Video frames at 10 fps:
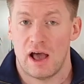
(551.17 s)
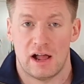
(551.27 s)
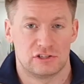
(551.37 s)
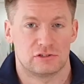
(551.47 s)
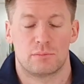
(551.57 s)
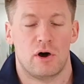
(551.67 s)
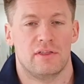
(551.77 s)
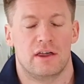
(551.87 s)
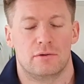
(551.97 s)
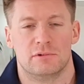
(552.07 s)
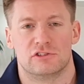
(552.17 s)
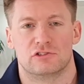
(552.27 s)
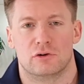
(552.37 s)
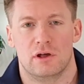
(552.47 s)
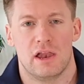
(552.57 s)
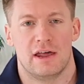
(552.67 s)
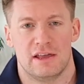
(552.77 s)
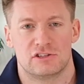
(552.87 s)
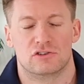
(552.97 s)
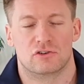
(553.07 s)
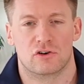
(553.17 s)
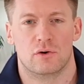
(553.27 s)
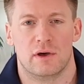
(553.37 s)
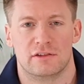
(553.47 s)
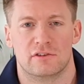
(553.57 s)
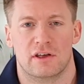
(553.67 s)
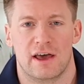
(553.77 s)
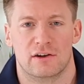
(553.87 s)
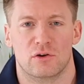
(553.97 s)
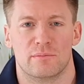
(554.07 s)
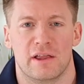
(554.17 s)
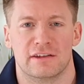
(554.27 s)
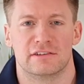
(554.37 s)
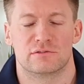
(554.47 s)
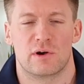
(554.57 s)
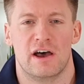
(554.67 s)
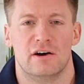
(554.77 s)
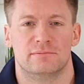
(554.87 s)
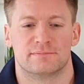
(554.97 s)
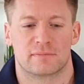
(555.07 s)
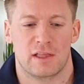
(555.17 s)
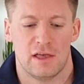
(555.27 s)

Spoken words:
I'll just pot that up in soil and it should grow into an adult plant as well.